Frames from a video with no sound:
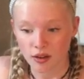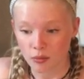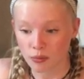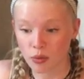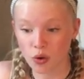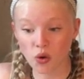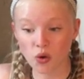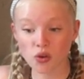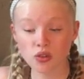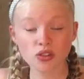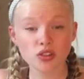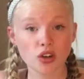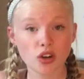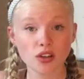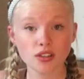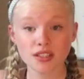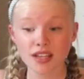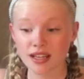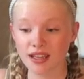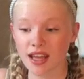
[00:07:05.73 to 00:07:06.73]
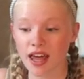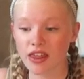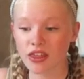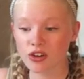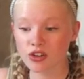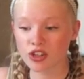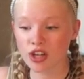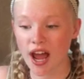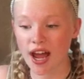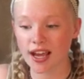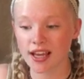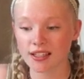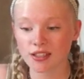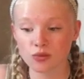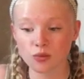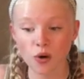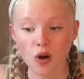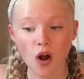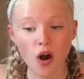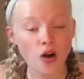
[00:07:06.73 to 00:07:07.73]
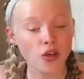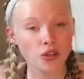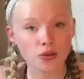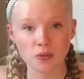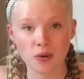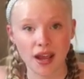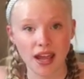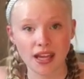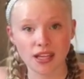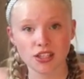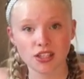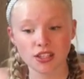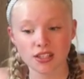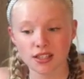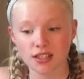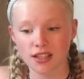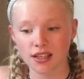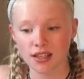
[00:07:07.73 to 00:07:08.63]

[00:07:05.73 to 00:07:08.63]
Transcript: Poodle skirts and leather jackets were all the rage,